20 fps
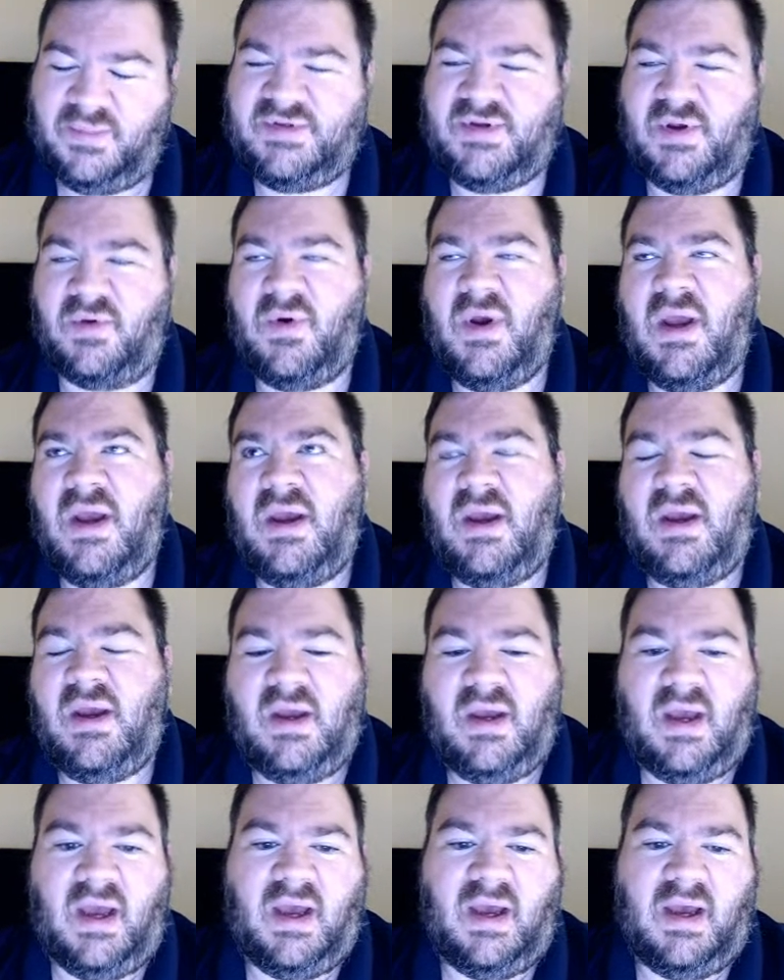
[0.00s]
So
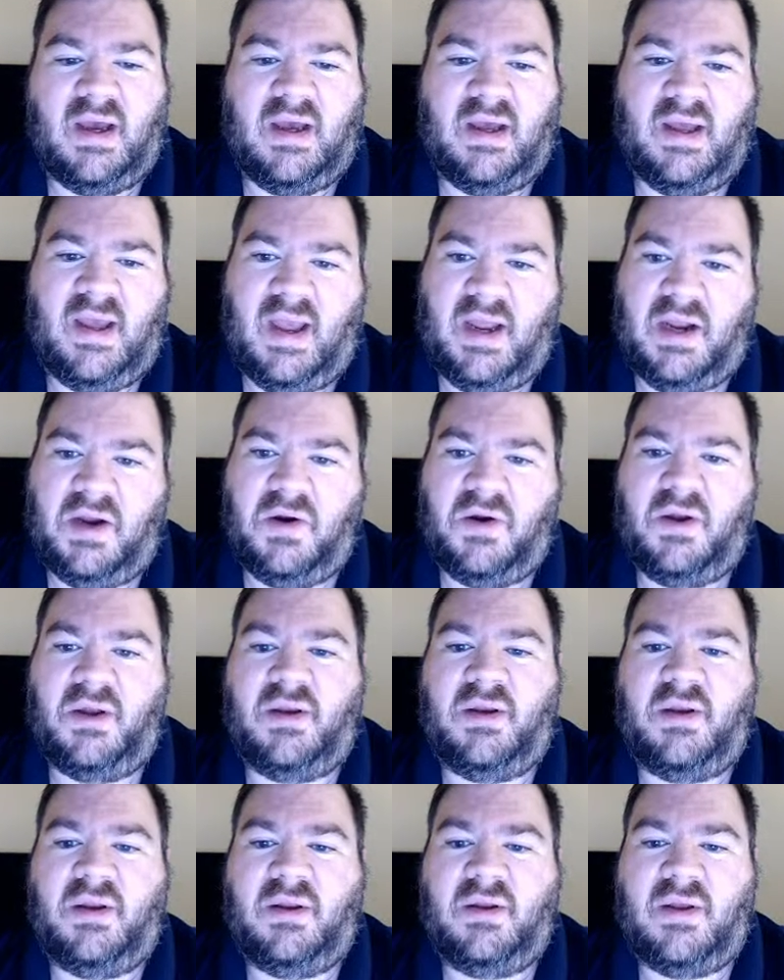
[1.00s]

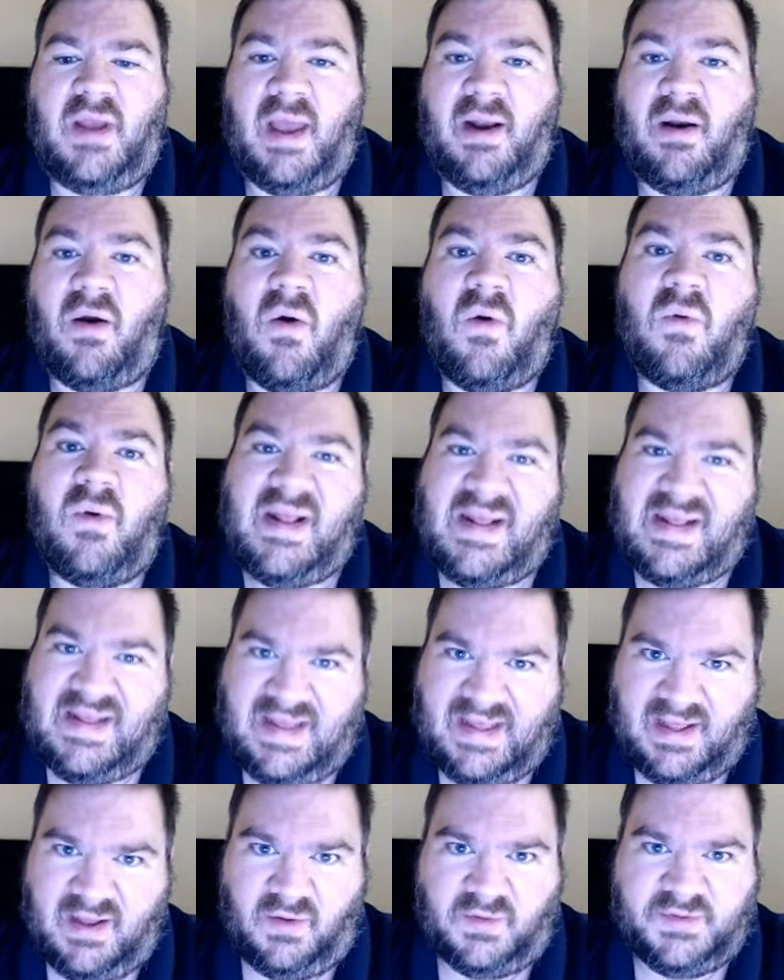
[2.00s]
Herod had already
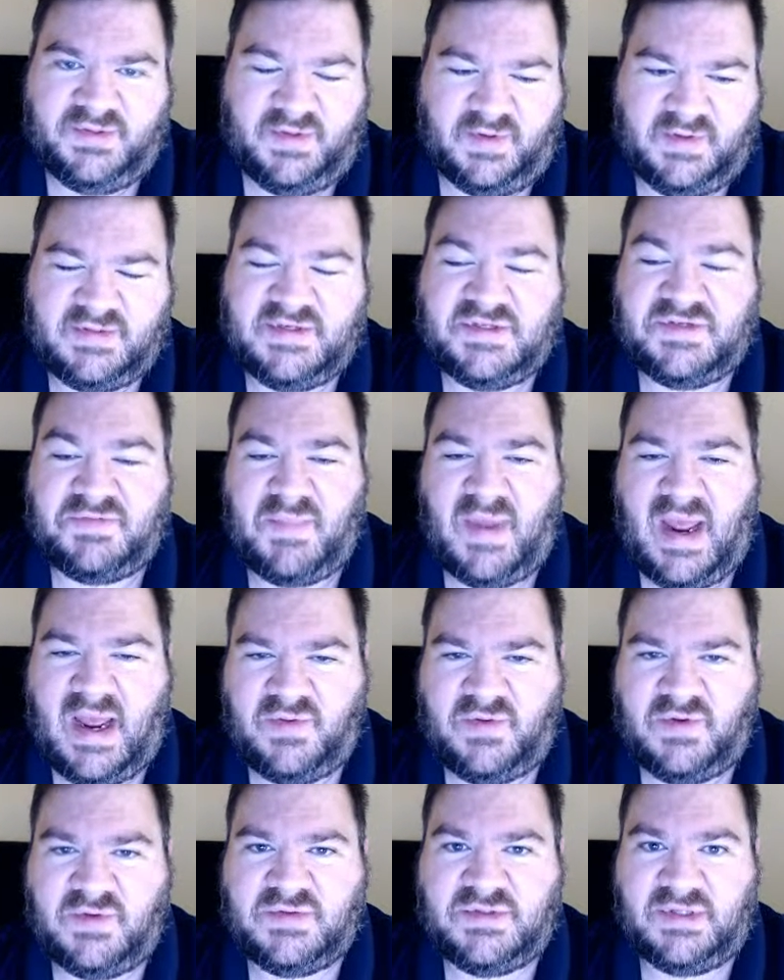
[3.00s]
killed, so this is
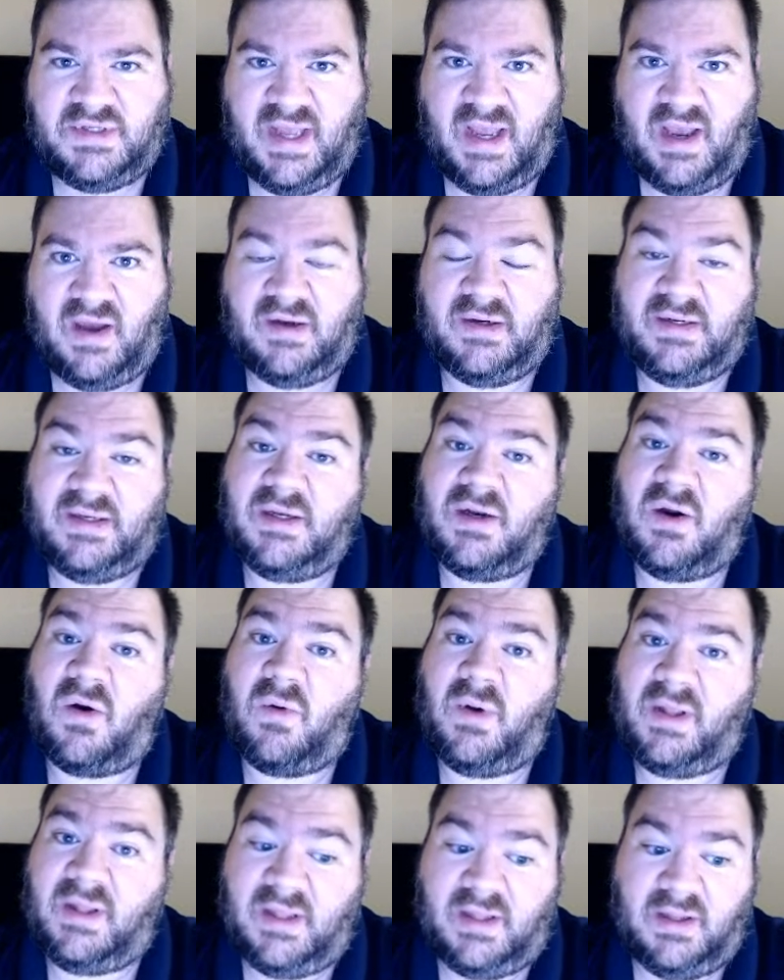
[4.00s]
Matthew's account. He had
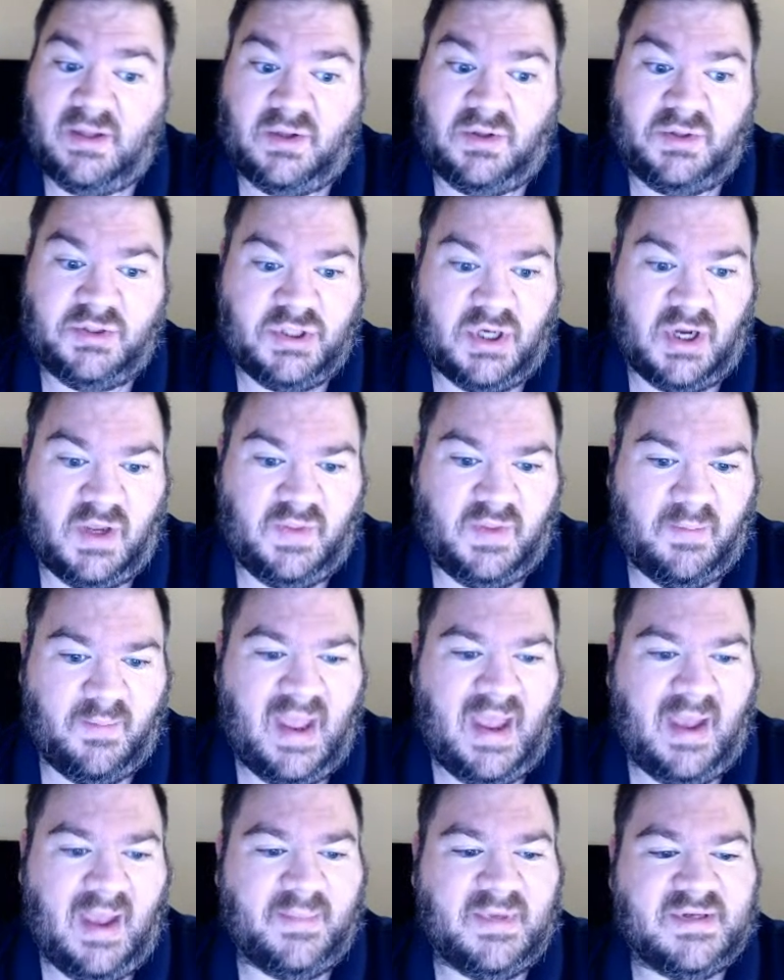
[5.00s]
already killed John the
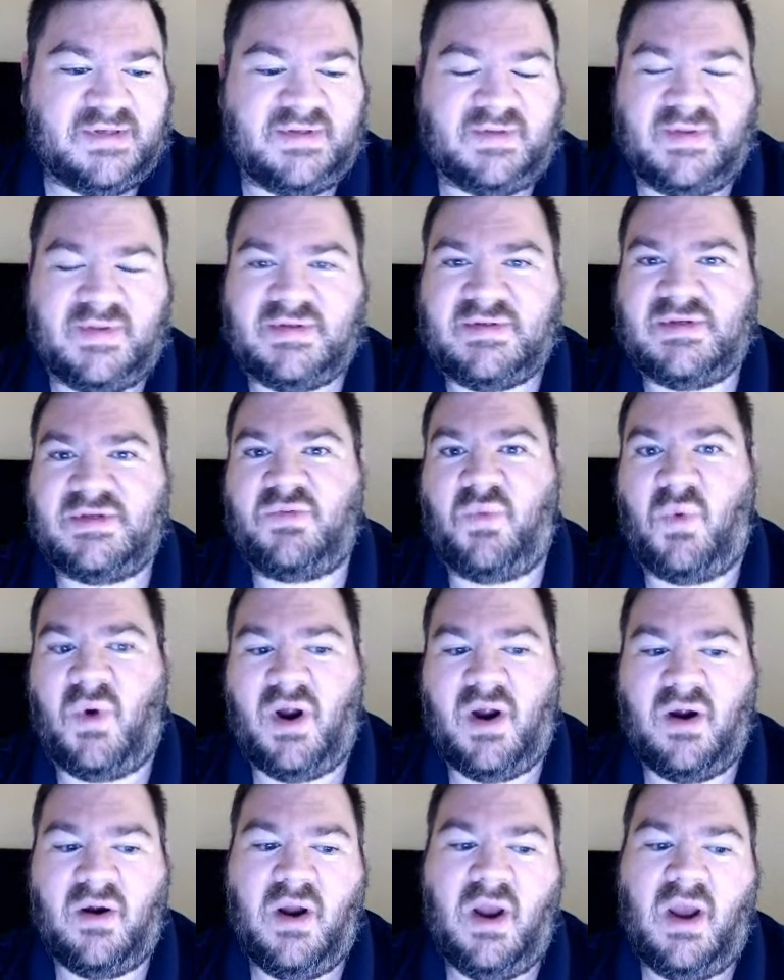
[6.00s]
Baptist, and this is
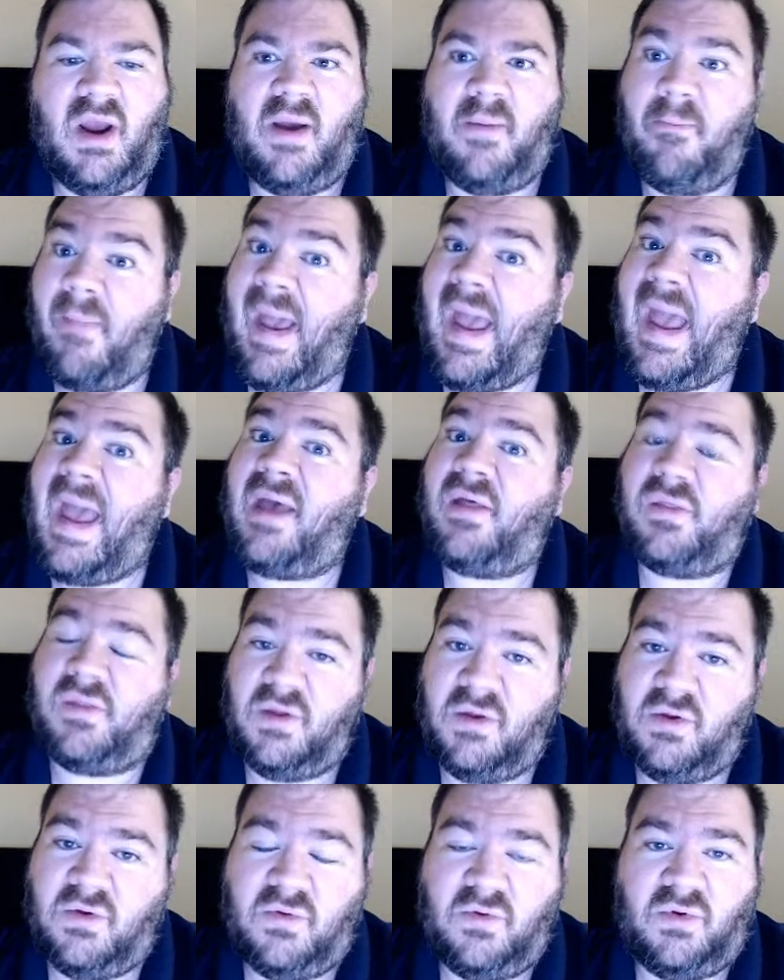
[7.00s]
where
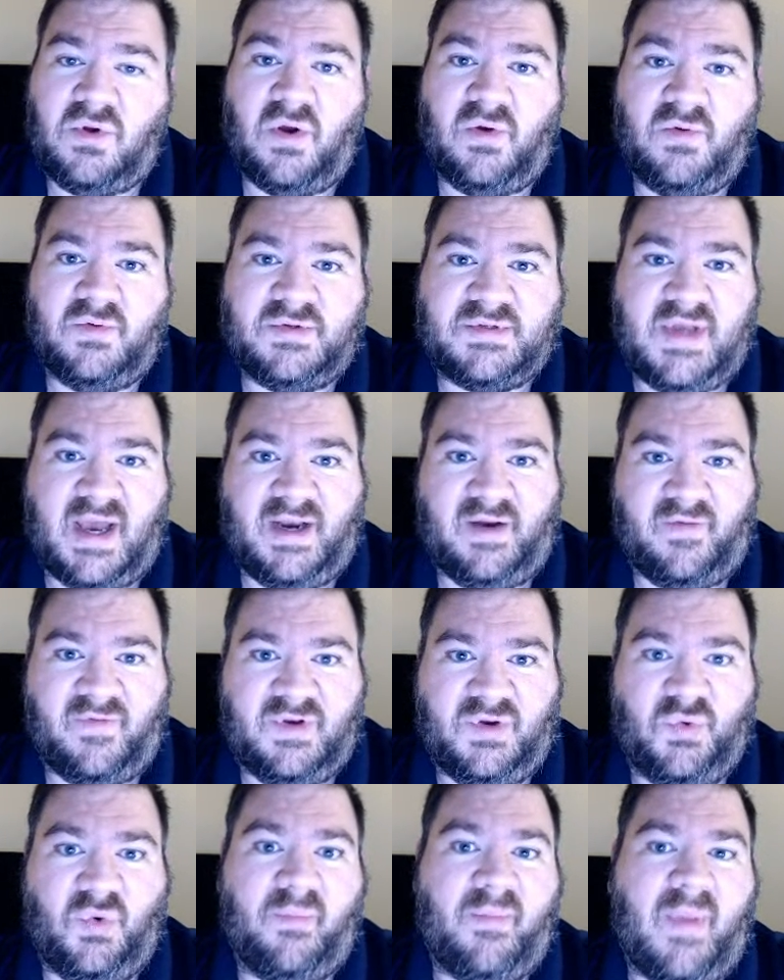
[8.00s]
Matthew goes kind of
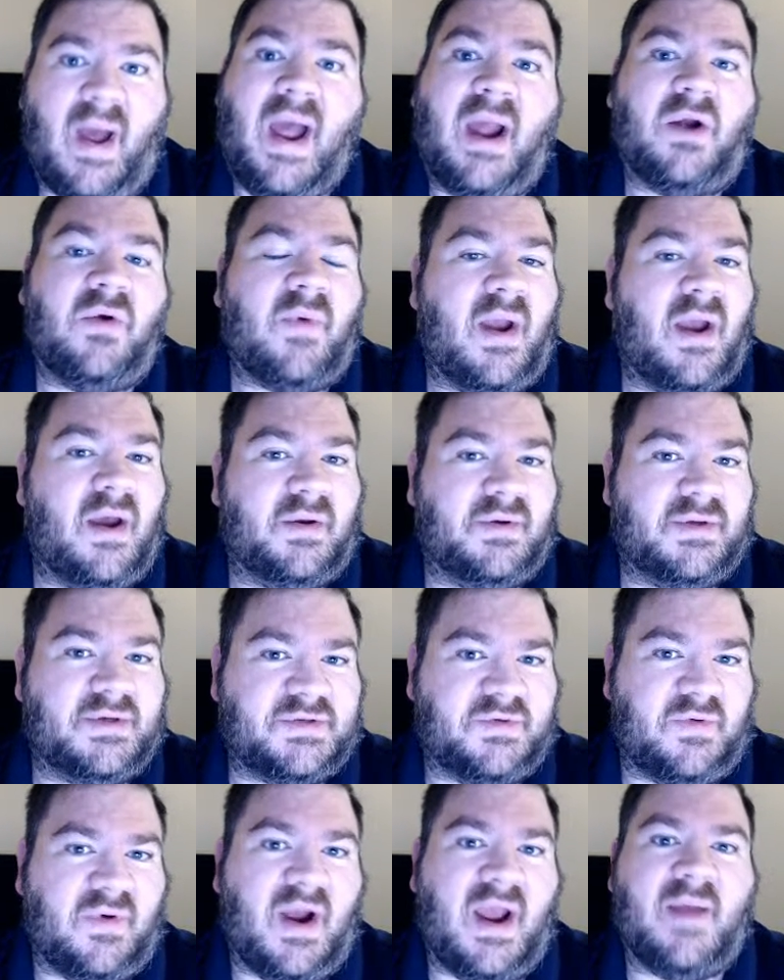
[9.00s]
into a background
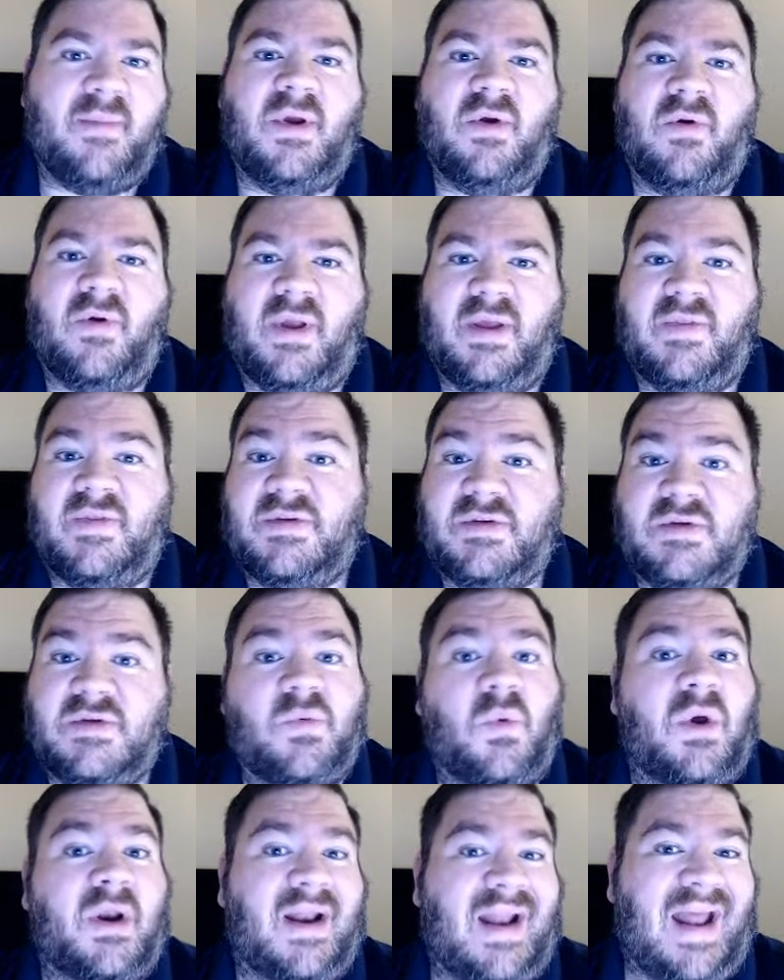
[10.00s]
describing, okay, this is
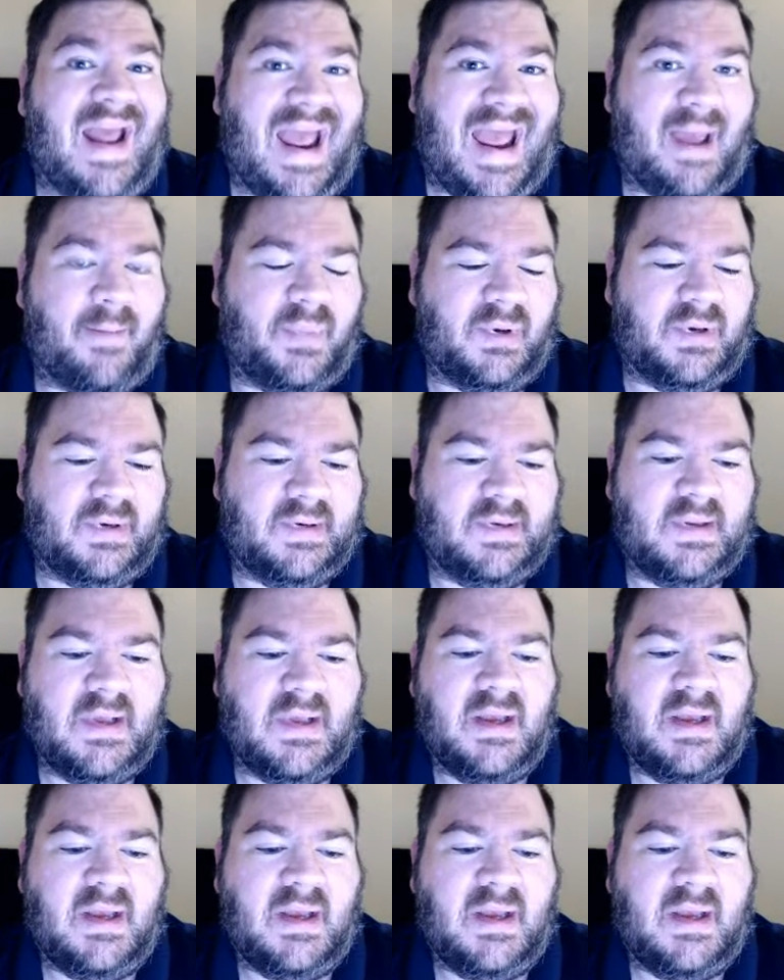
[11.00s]
what had happened.